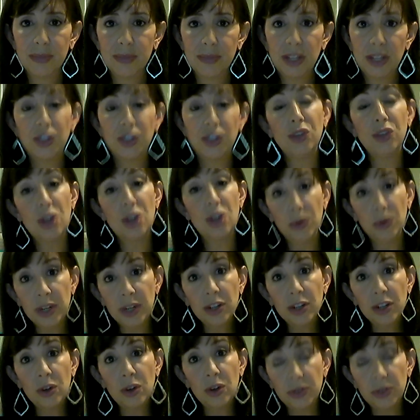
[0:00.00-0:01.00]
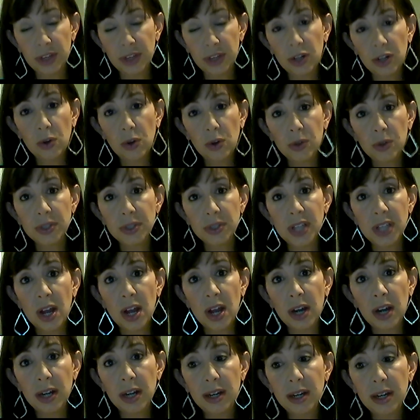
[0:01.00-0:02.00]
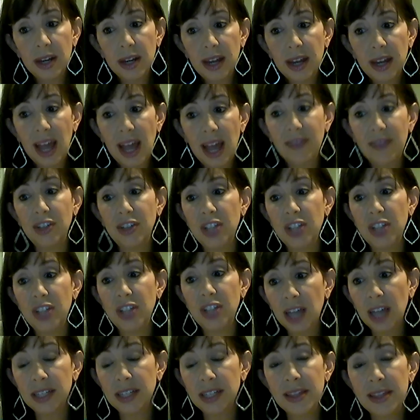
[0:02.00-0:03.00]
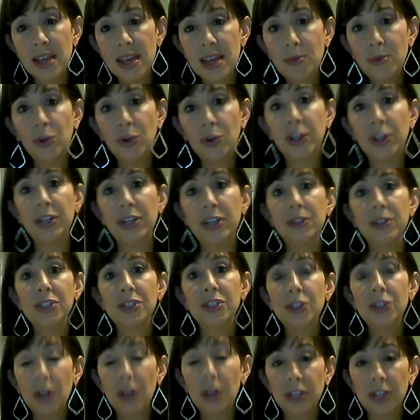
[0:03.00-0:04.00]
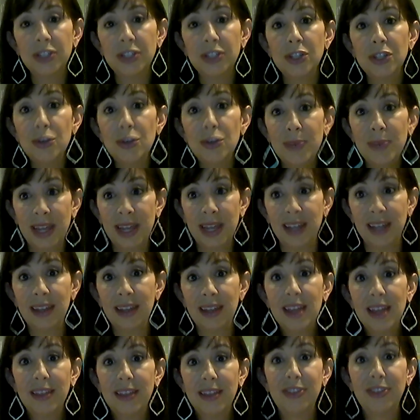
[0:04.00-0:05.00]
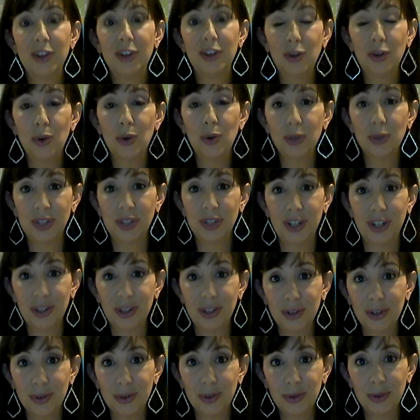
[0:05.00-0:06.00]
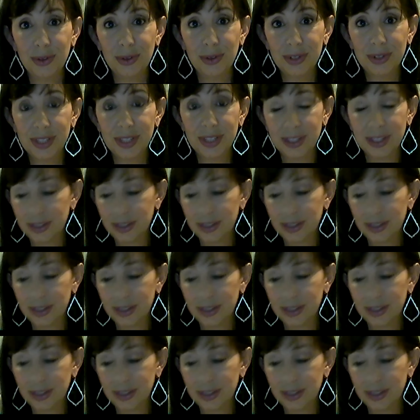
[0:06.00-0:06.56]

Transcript: Do you know what their goals are? Have you talked to them, or are you assuming that their goals are your goals?